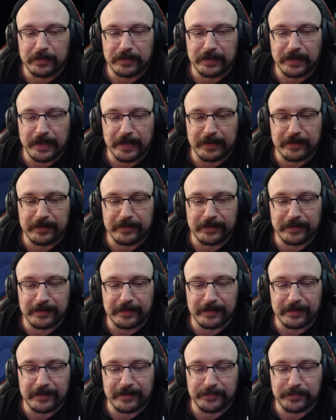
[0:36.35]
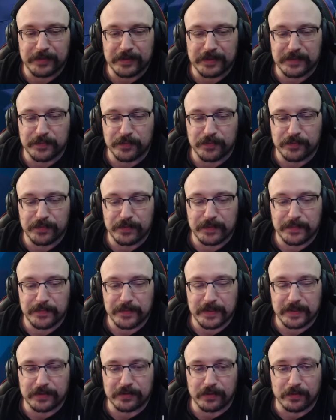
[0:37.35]
And uh, pretty smooth. We could
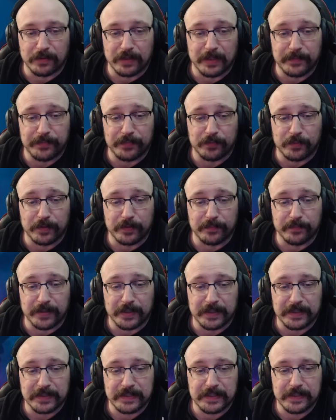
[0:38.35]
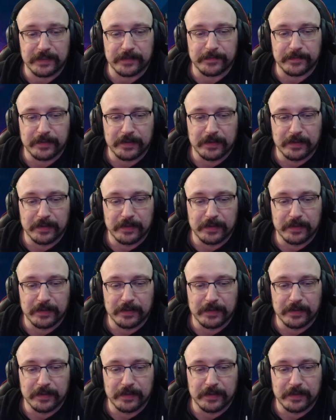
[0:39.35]
probably go up one boss here.